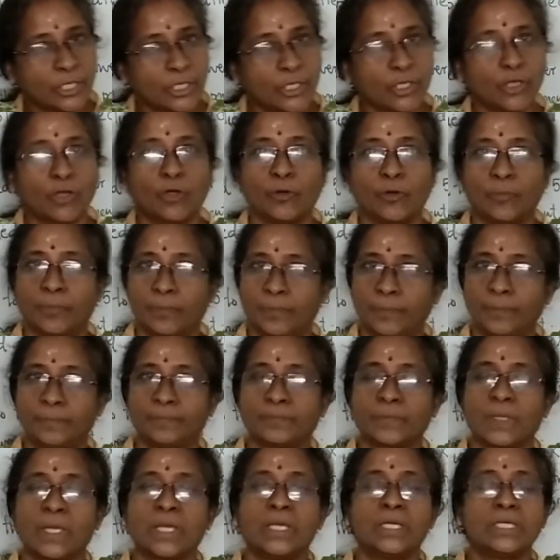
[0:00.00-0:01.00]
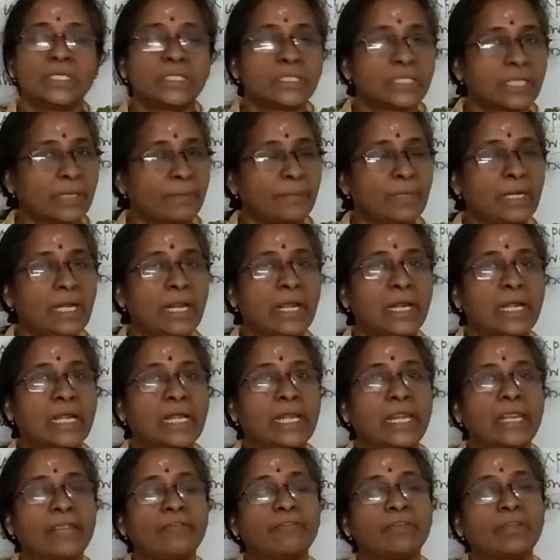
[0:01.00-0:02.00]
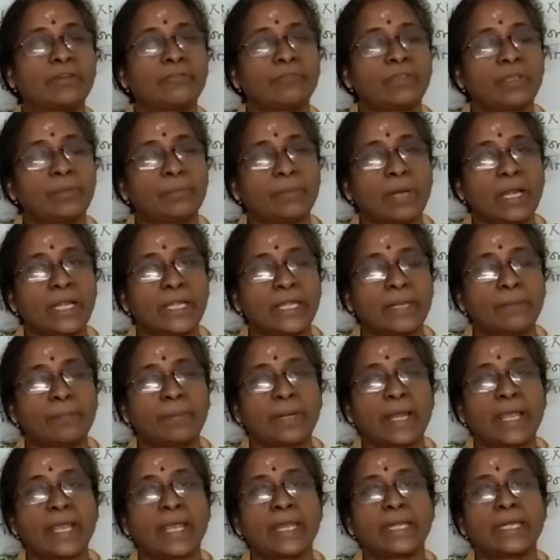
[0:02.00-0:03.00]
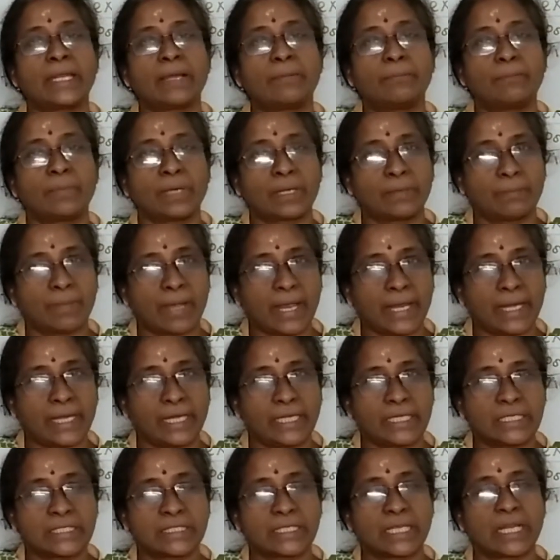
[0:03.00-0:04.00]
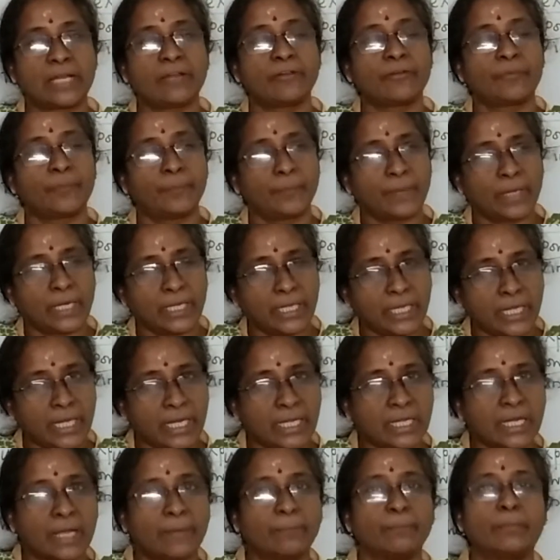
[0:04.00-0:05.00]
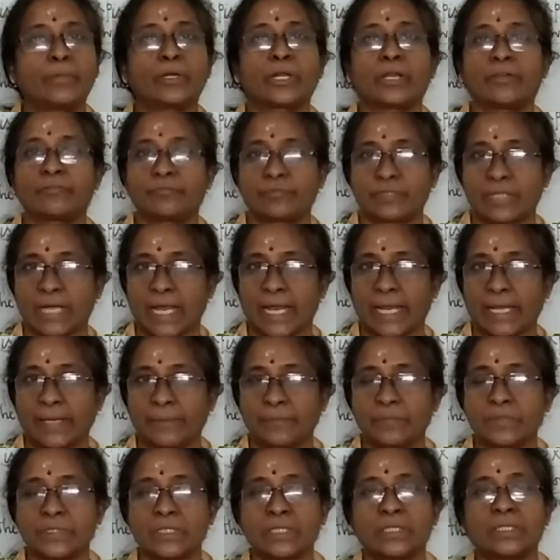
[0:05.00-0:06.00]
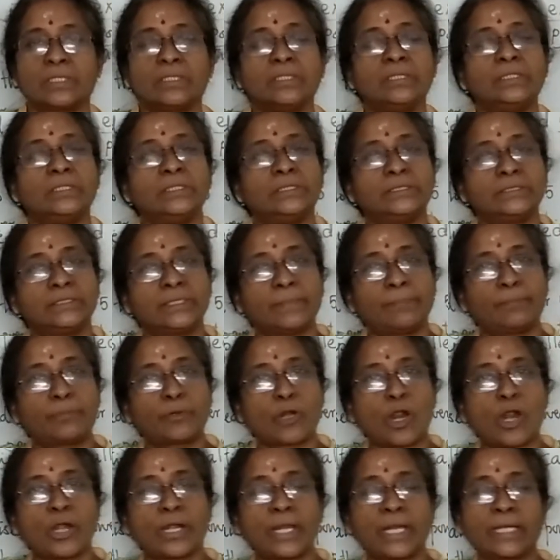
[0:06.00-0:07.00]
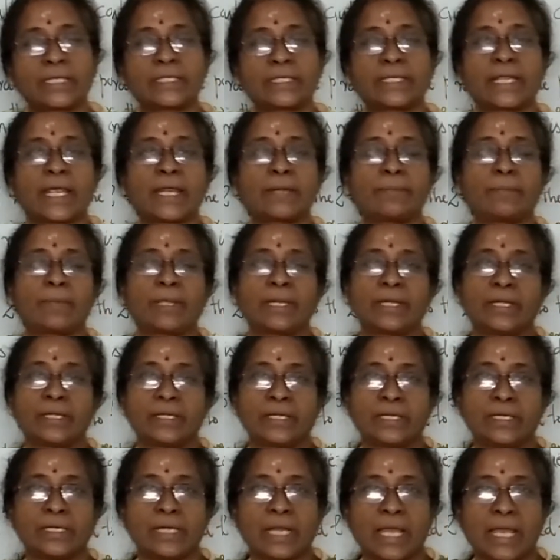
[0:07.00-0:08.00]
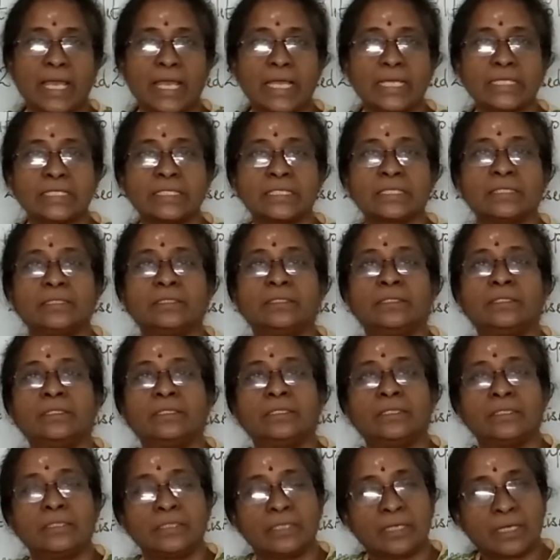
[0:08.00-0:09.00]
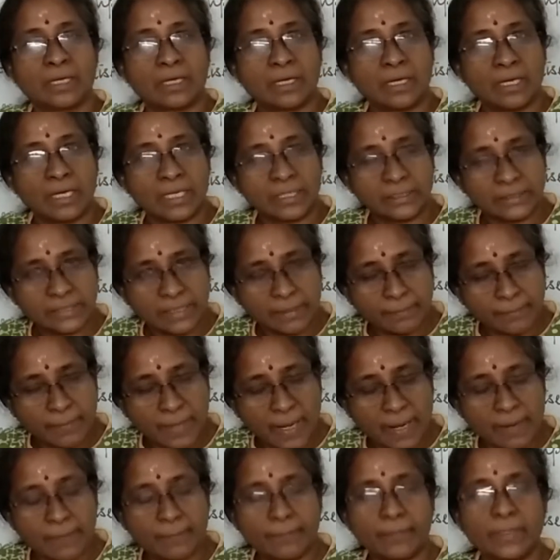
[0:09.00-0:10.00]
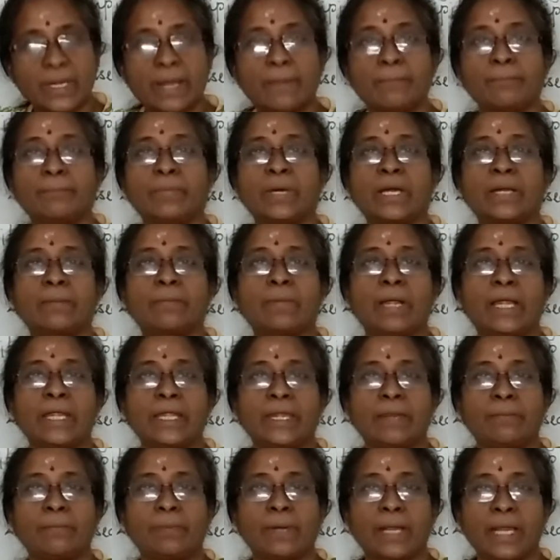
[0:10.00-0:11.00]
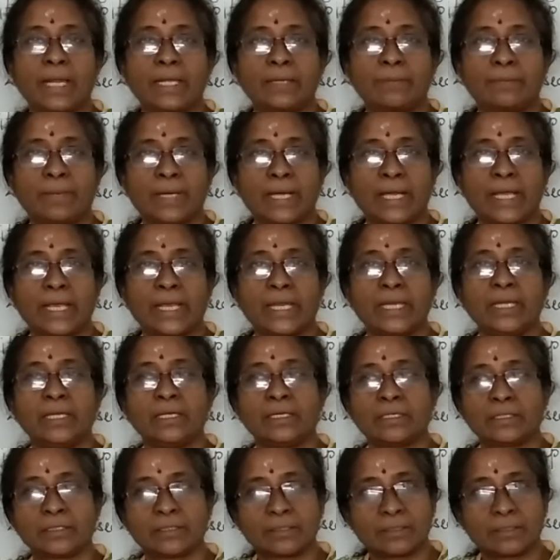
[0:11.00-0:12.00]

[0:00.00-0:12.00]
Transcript: cube. Similarly, when we multiply a number by itself many number of times, the product can be written as the number multiplied by